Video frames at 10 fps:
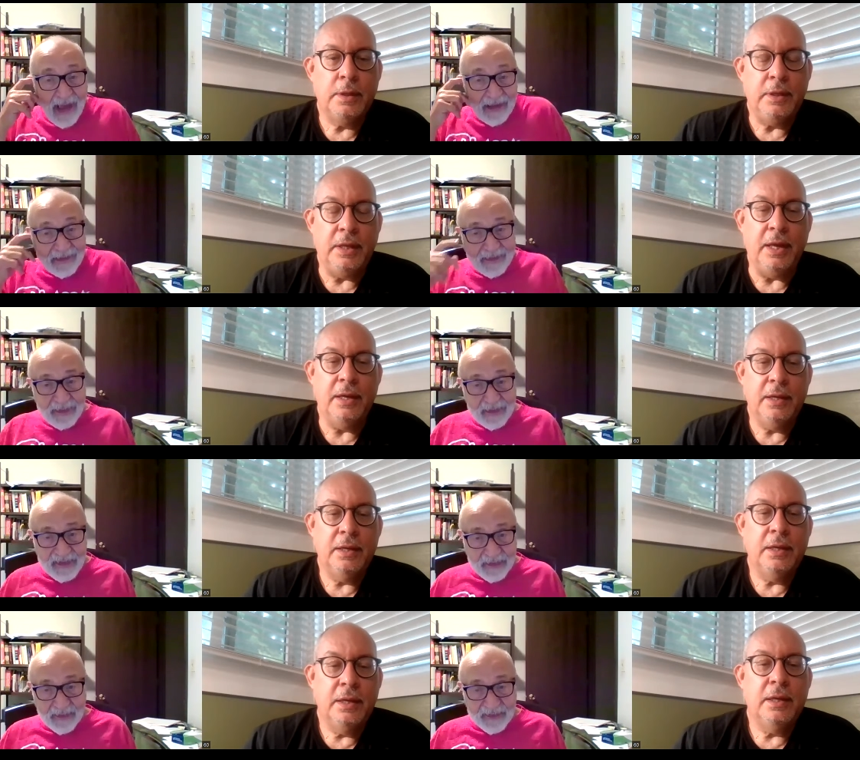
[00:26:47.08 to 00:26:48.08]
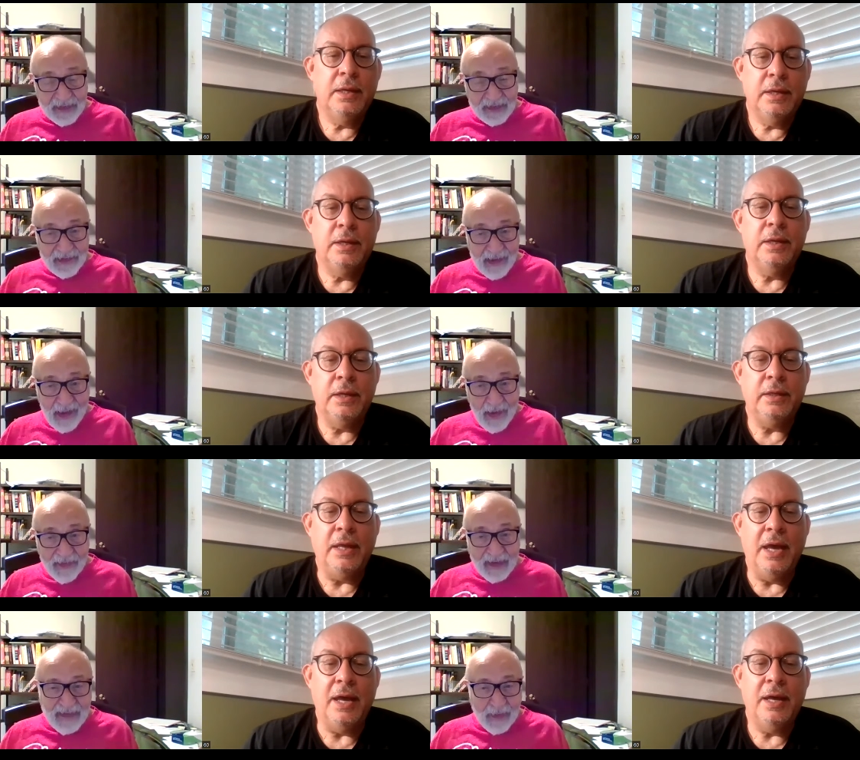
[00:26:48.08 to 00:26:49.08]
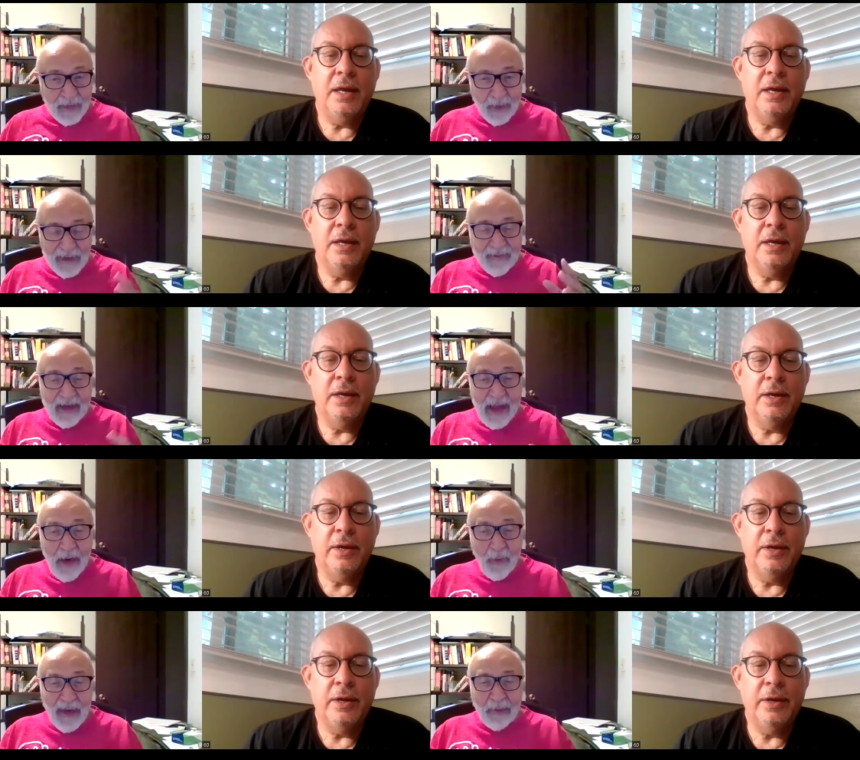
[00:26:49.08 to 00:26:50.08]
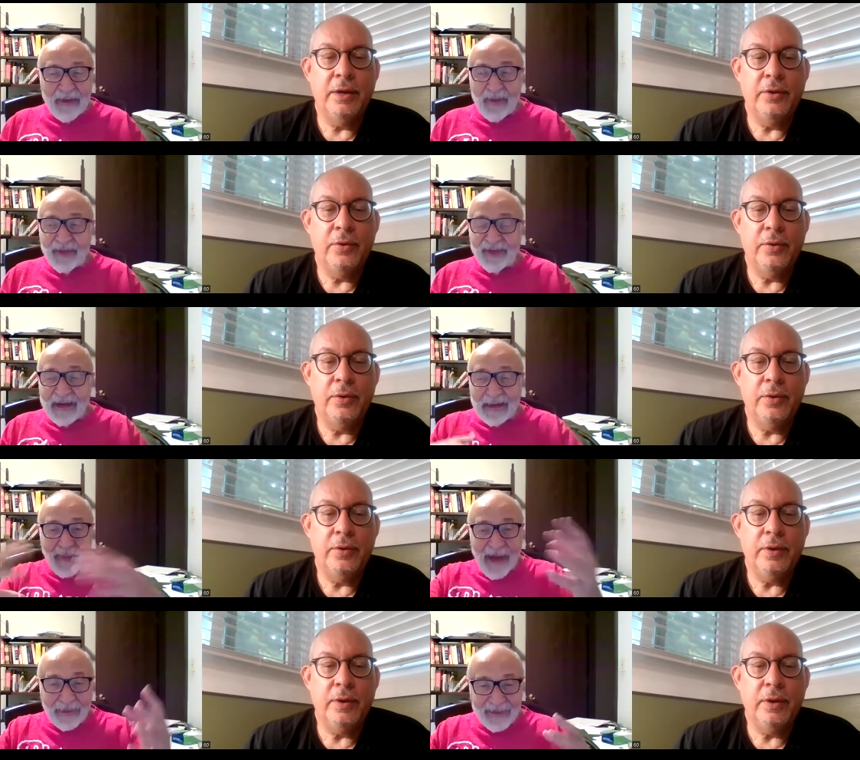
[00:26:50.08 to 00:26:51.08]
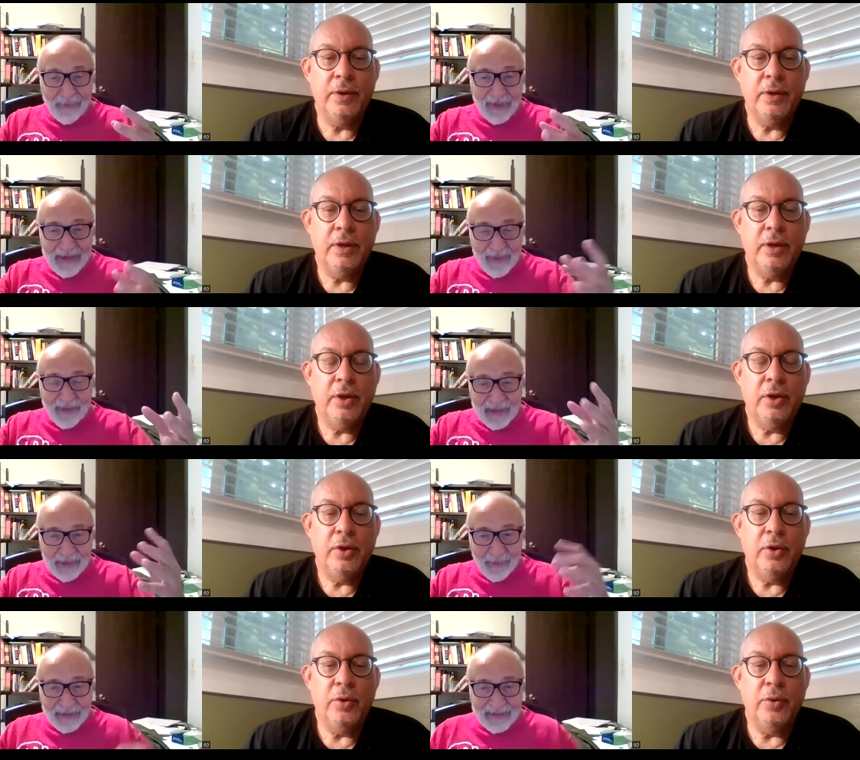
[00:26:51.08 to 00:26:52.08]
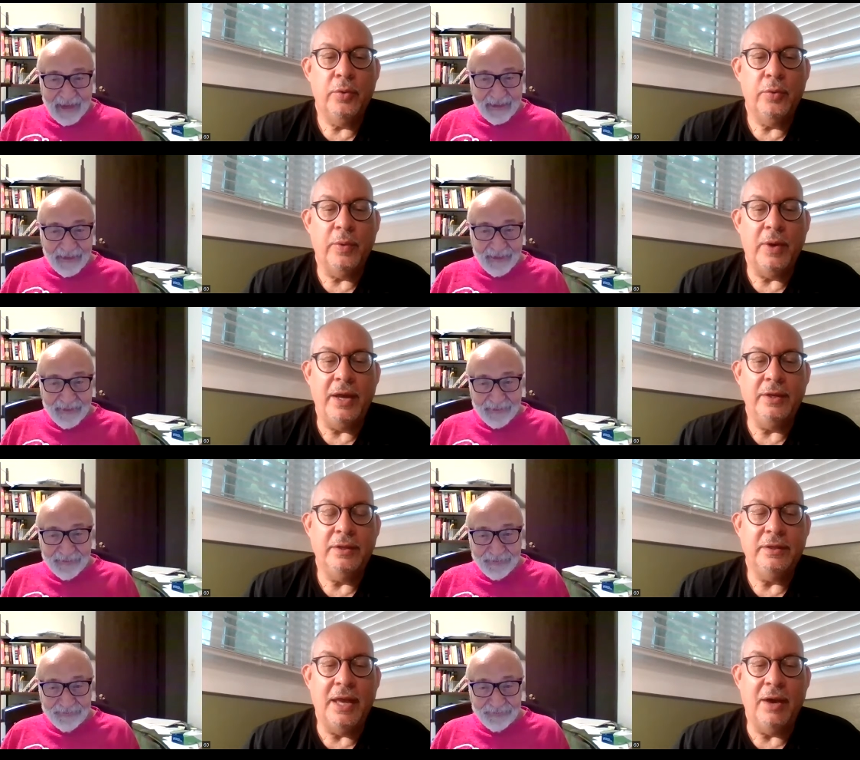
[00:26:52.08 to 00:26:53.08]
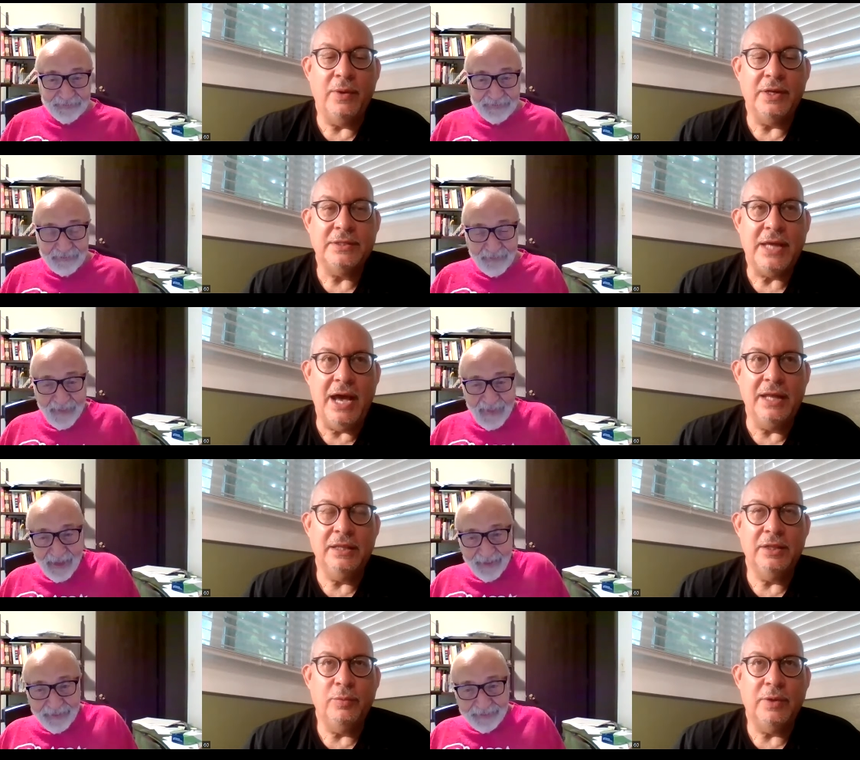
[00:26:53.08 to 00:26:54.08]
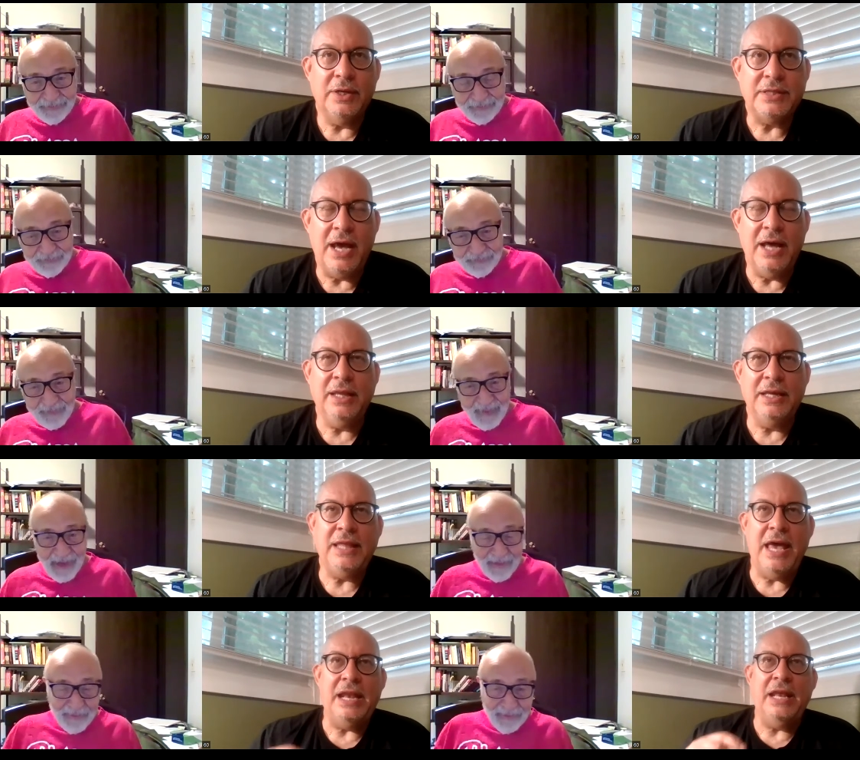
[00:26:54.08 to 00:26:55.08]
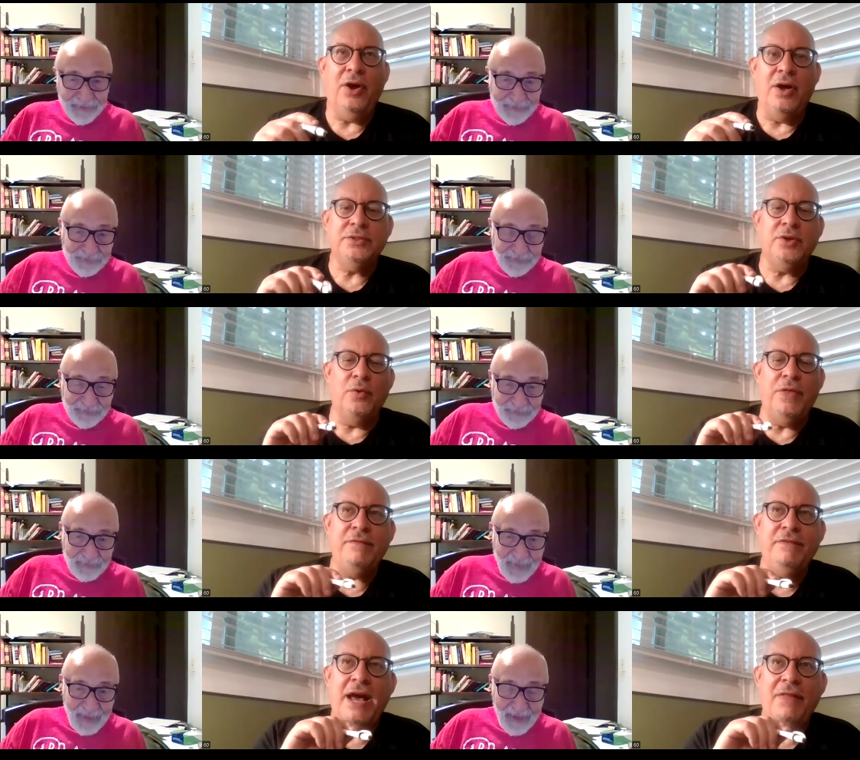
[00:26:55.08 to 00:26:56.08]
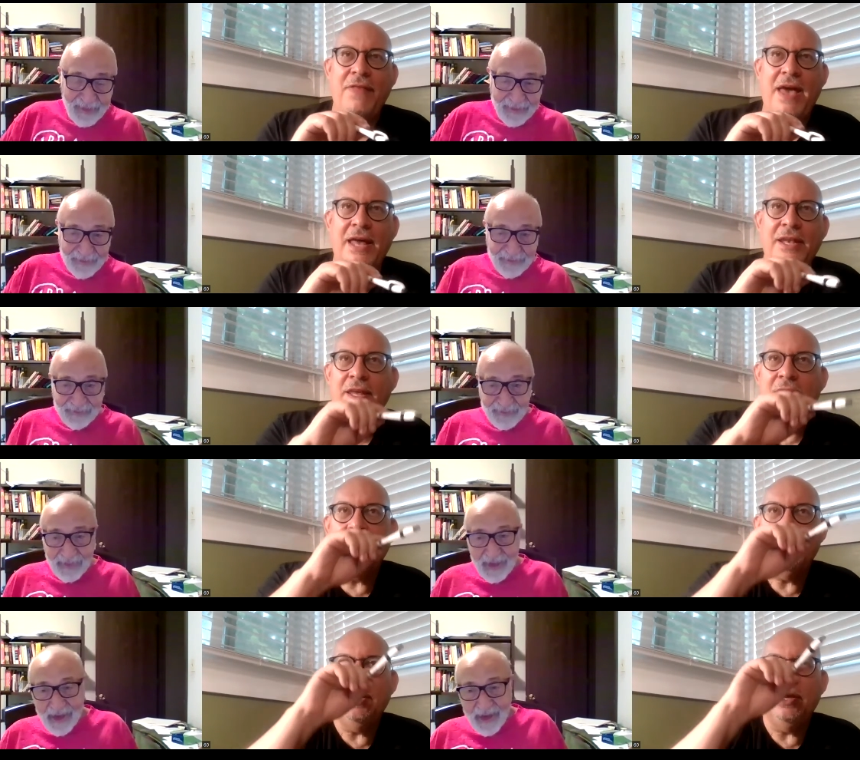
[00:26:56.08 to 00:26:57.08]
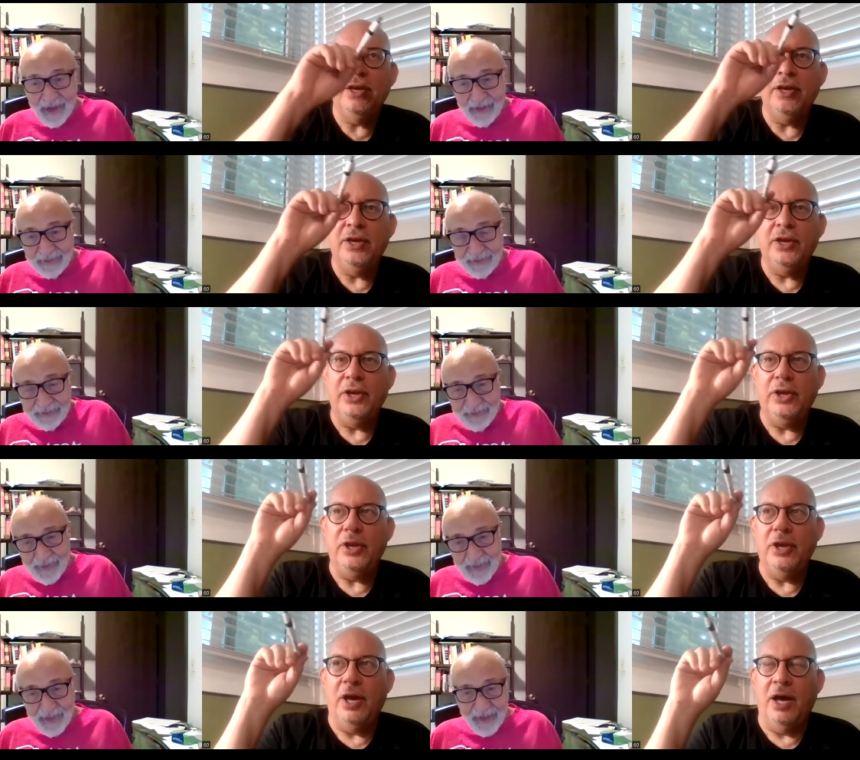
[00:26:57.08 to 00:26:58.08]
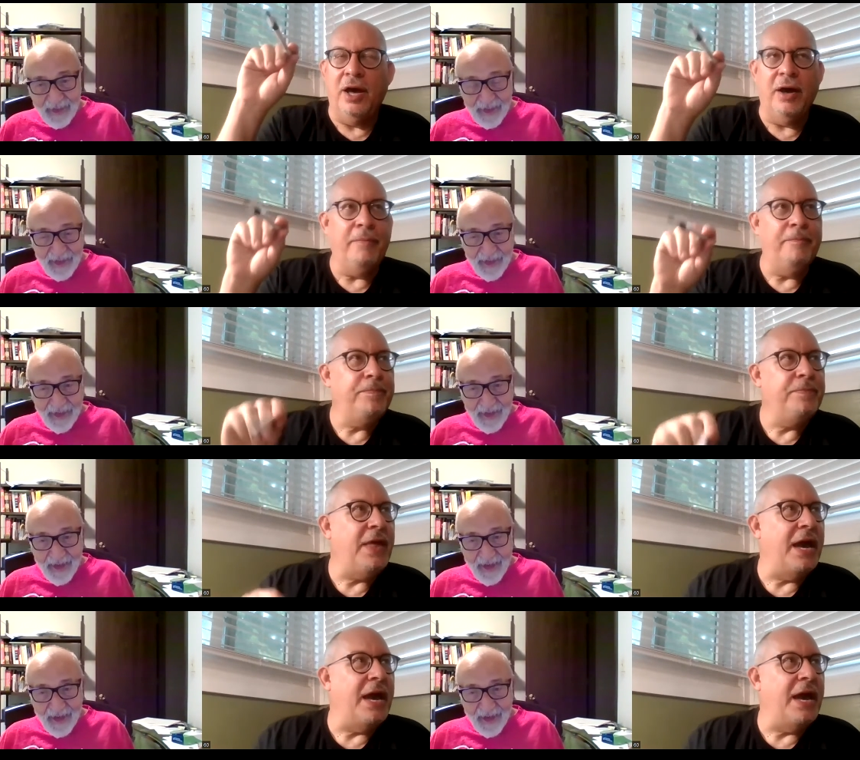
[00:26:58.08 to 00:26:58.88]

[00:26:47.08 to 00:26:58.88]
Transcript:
Speaker 1: hot. Yeah, it's interesting. Things yeah. that you don't even we don't even think about even think about that. Right.
Speaker 2: Yeah. When it's hot, when it's hot like that, and also they've got that um,